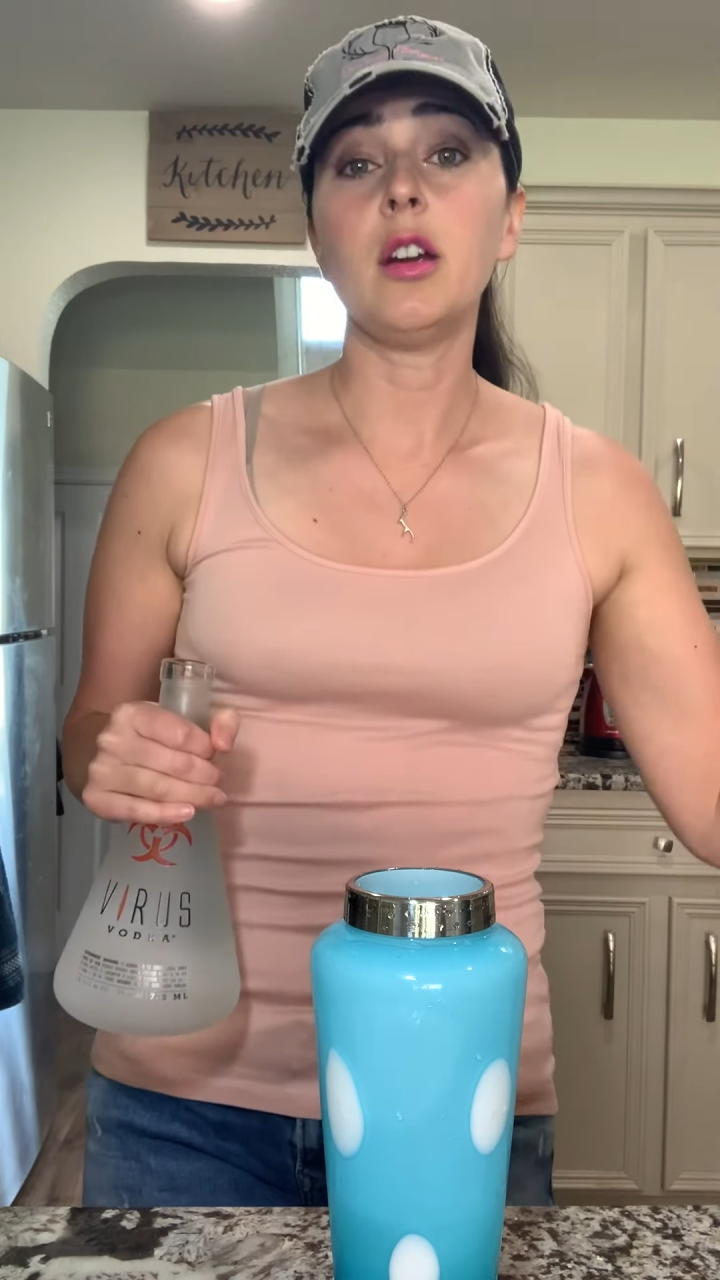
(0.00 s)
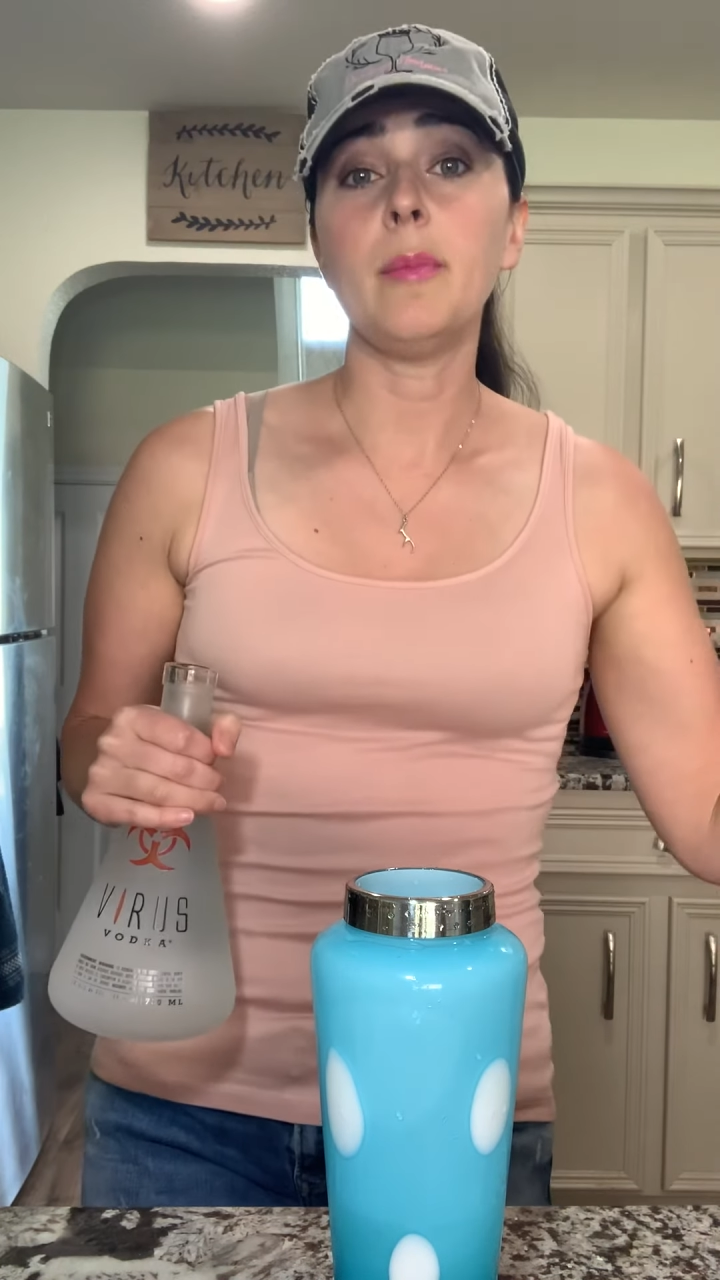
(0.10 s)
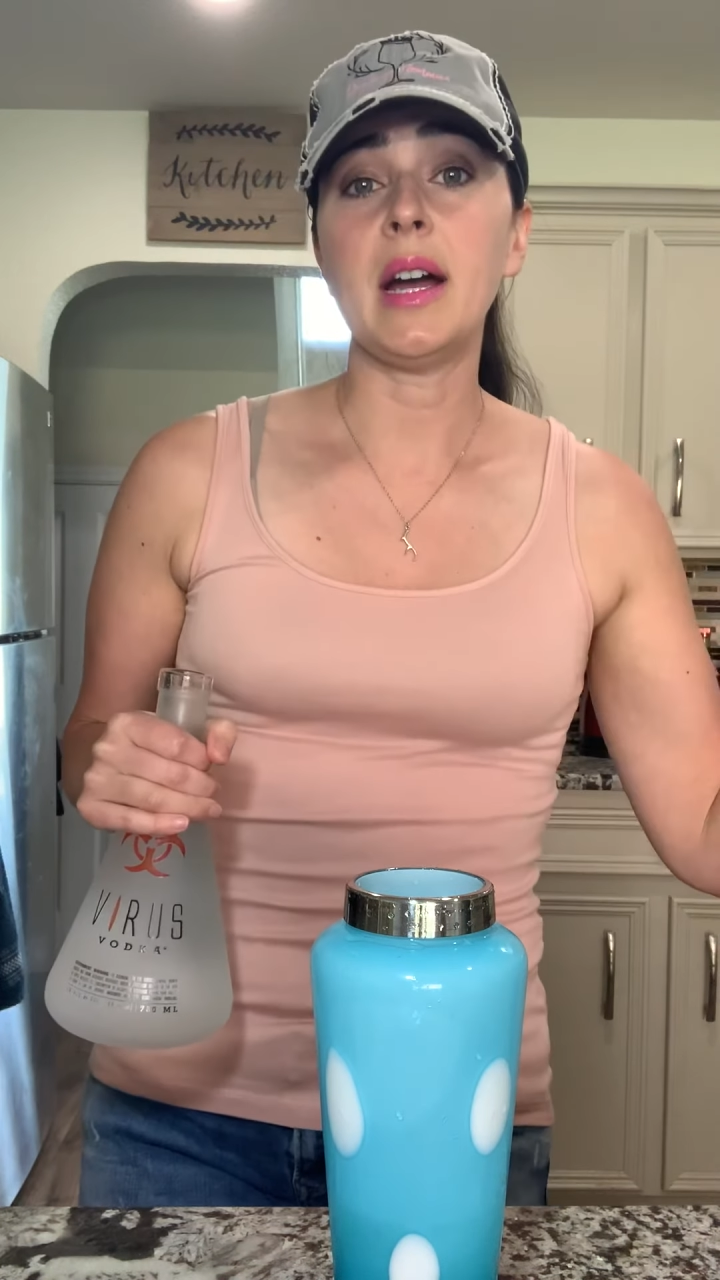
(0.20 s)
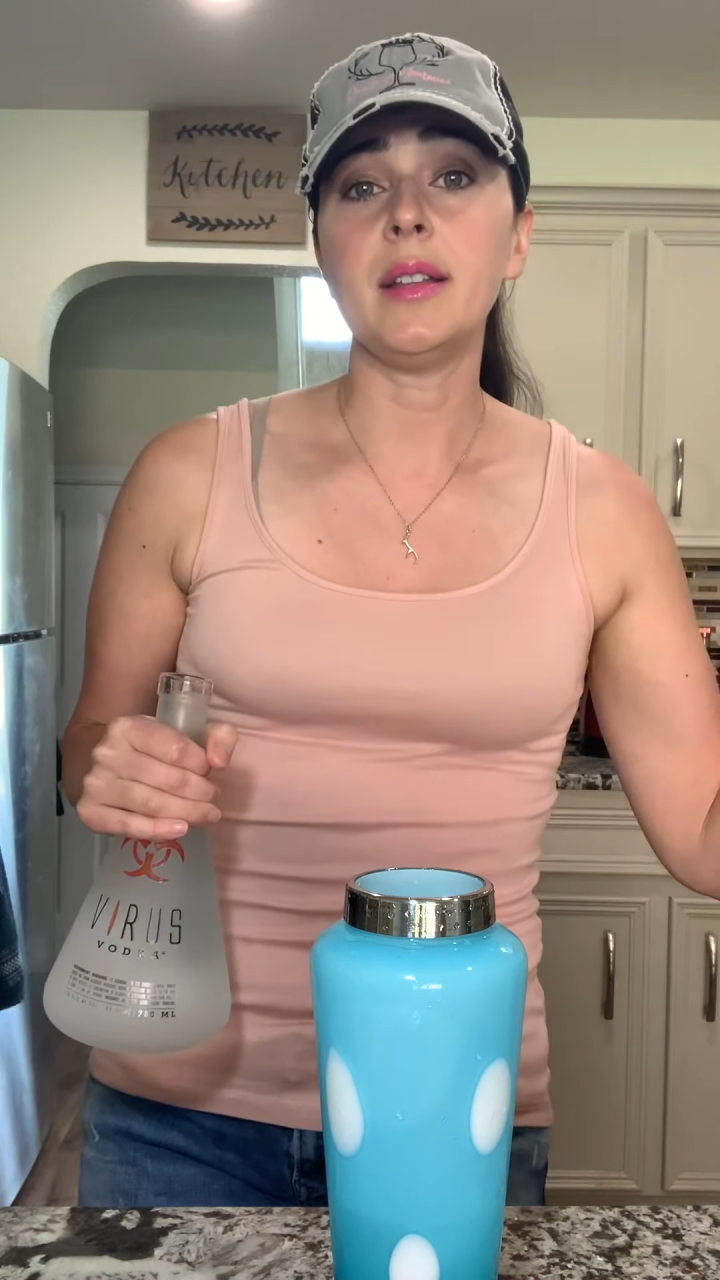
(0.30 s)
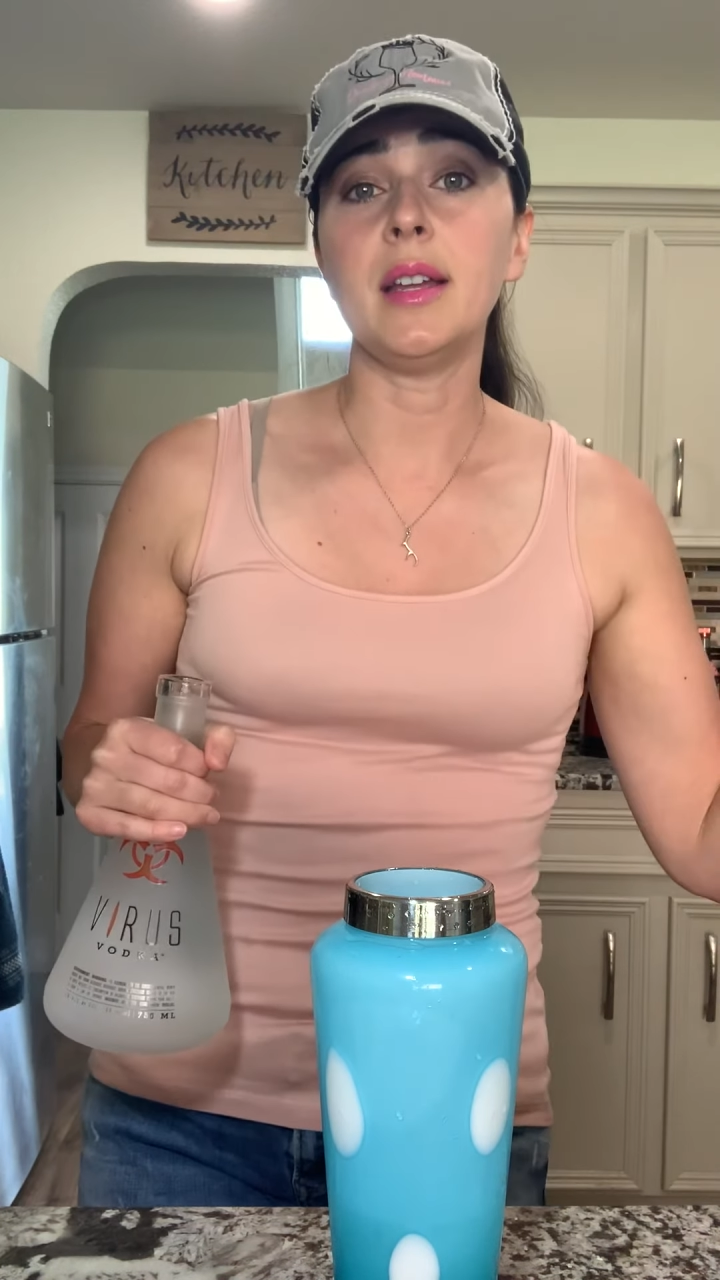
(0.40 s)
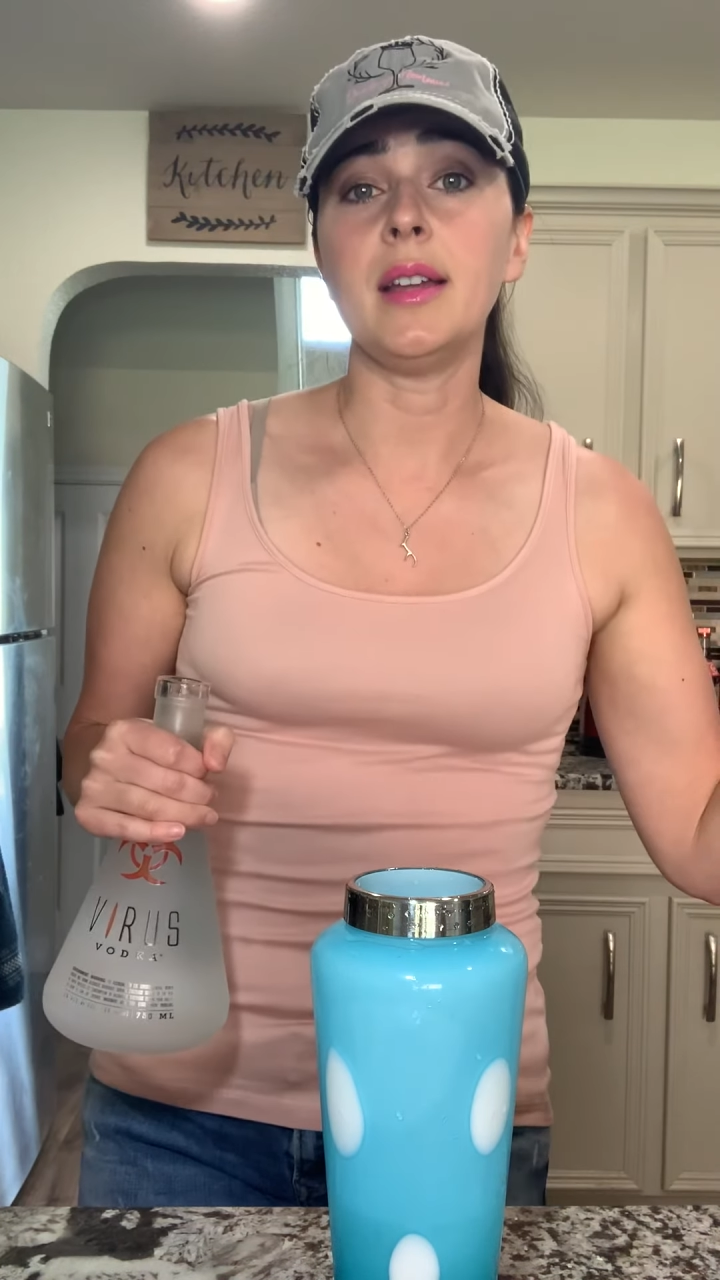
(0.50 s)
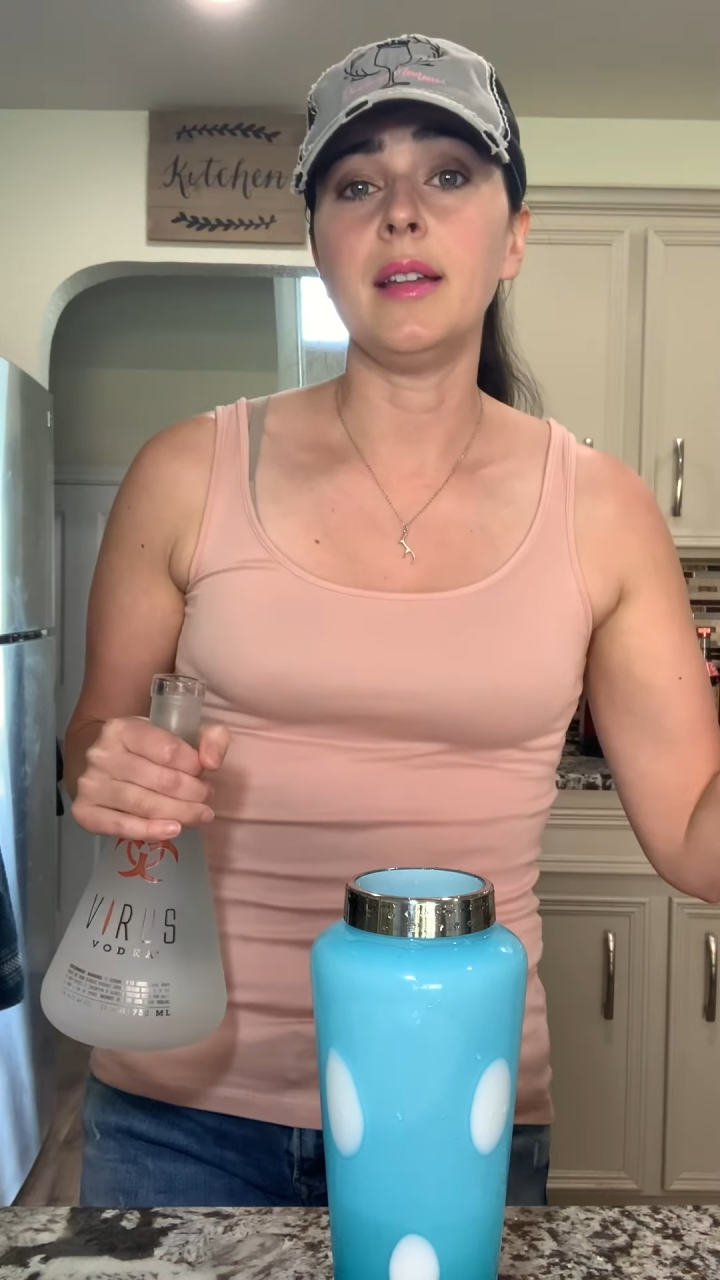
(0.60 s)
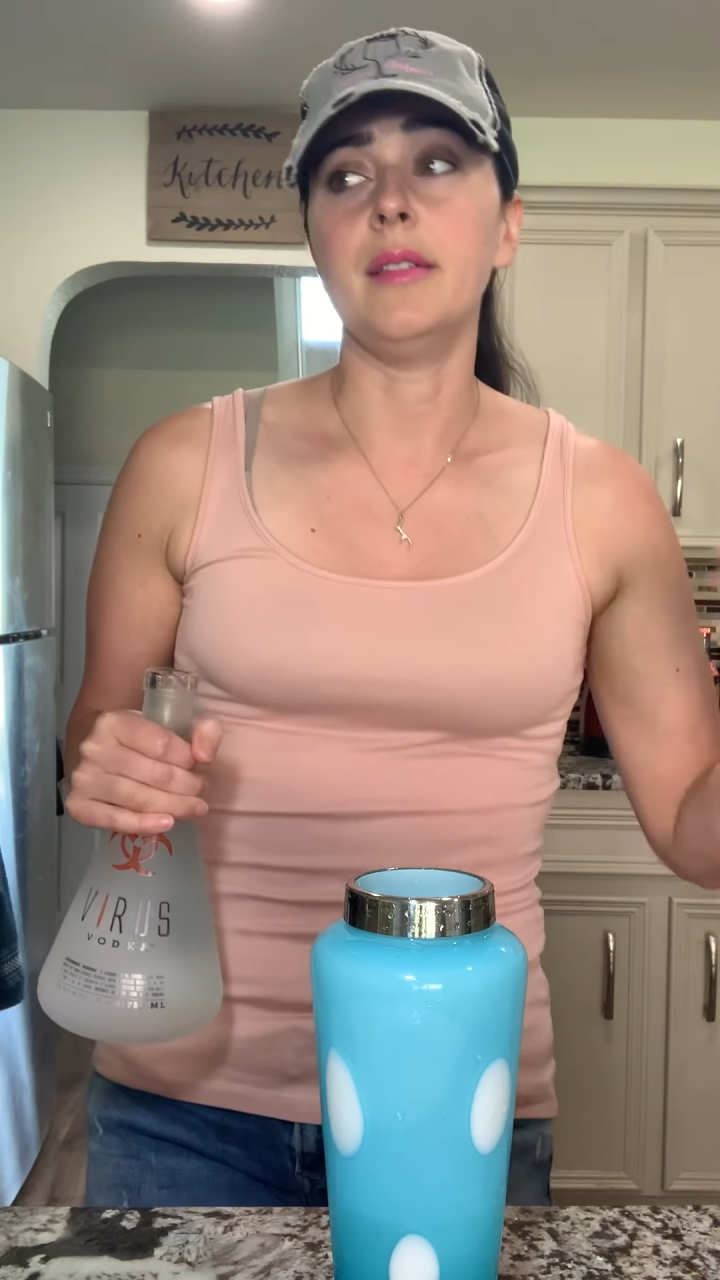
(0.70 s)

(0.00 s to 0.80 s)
about it,